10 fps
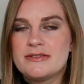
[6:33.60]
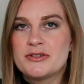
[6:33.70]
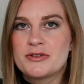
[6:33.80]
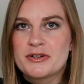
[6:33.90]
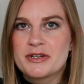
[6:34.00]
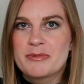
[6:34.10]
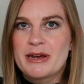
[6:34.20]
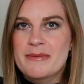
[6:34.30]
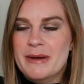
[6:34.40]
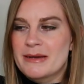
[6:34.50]
you're not going to
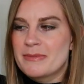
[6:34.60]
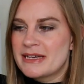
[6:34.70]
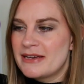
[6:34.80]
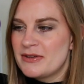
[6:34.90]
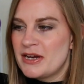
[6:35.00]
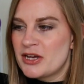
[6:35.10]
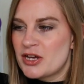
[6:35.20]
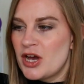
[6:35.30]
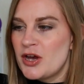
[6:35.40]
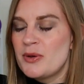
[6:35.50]
break the bank by giving it a
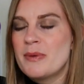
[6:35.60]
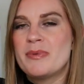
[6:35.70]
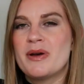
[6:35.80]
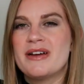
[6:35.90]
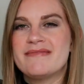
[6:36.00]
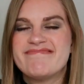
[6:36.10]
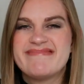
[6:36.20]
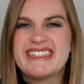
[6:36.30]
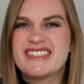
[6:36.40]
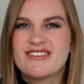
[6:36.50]
go but
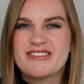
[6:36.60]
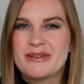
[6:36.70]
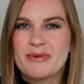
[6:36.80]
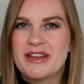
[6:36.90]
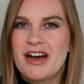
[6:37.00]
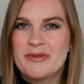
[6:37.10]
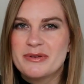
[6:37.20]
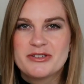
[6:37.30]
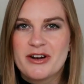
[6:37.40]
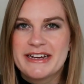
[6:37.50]
it's not really one that I
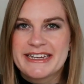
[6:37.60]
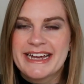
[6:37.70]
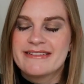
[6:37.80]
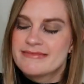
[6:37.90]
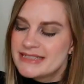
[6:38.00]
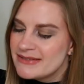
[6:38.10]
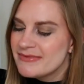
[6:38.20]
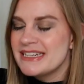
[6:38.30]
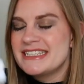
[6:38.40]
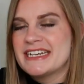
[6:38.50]
would try again. Didn't
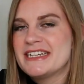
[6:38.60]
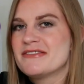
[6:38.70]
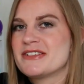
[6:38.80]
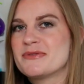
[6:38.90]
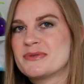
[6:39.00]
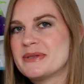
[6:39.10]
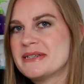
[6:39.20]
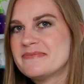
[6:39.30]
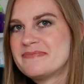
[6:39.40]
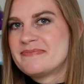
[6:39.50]
really see any results with
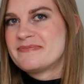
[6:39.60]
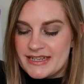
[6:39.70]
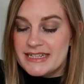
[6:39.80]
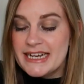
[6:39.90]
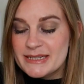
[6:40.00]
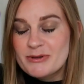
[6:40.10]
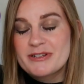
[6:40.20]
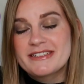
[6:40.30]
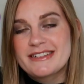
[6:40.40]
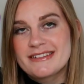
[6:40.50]
it. Next
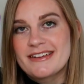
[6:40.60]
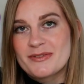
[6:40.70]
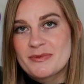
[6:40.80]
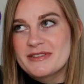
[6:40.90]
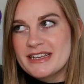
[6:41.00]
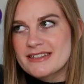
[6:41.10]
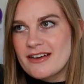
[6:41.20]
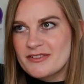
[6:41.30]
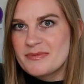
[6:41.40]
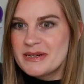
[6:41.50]
product is another one that's
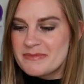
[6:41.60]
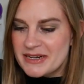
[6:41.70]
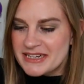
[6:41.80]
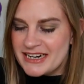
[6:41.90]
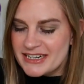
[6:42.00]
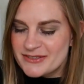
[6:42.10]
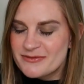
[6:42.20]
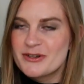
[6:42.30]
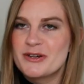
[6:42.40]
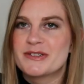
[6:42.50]
kind of been in my collection
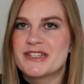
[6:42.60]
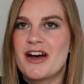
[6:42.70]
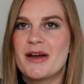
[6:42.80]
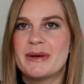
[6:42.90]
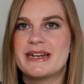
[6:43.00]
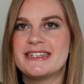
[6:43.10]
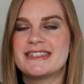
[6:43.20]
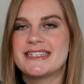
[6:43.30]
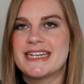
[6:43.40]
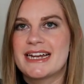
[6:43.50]
for a long time and it's
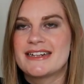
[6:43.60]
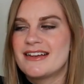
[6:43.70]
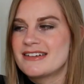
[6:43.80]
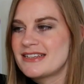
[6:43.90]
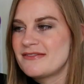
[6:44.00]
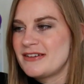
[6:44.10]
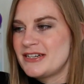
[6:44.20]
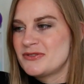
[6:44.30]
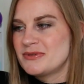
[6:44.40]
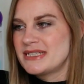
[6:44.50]
the Tan Luxe
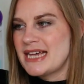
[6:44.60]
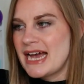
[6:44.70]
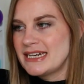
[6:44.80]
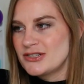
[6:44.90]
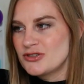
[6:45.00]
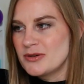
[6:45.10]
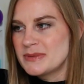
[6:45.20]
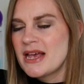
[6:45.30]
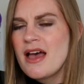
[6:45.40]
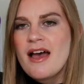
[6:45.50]
Facial Tanning
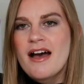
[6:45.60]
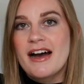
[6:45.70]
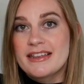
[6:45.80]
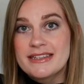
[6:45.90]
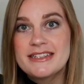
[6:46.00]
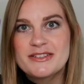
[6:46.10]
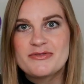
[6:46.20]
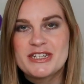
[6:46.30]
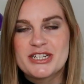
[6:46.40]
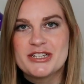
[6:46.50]
Drops. I think this is really